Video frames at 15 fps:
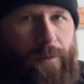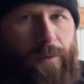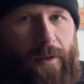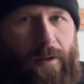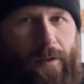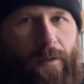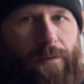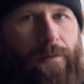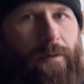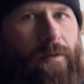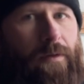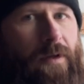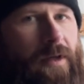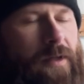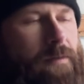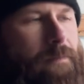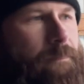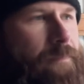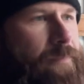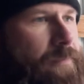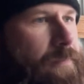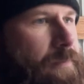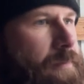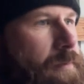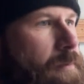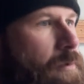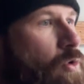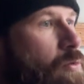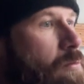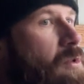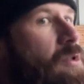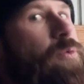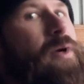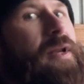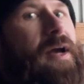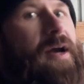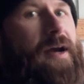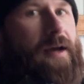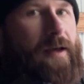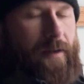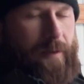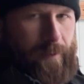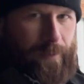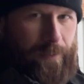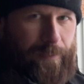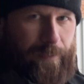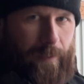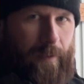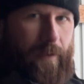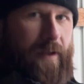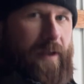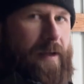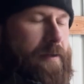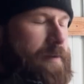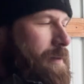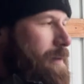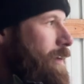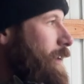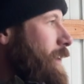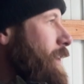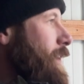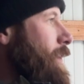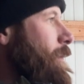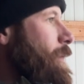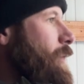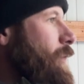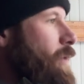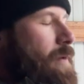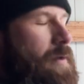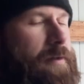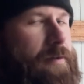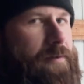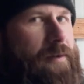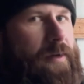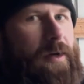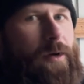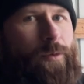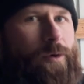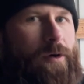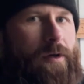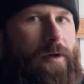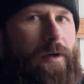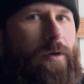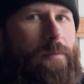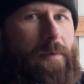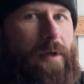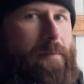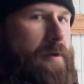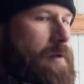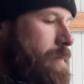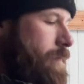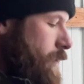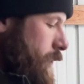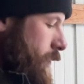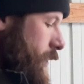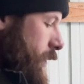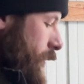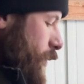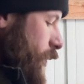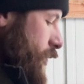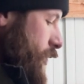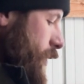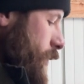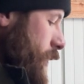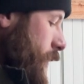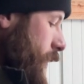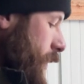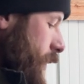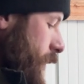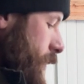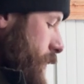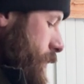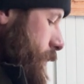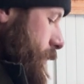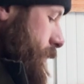when you go through all that, normally when I go through all that, it does not work out in my benefit, and I wish I would have let down.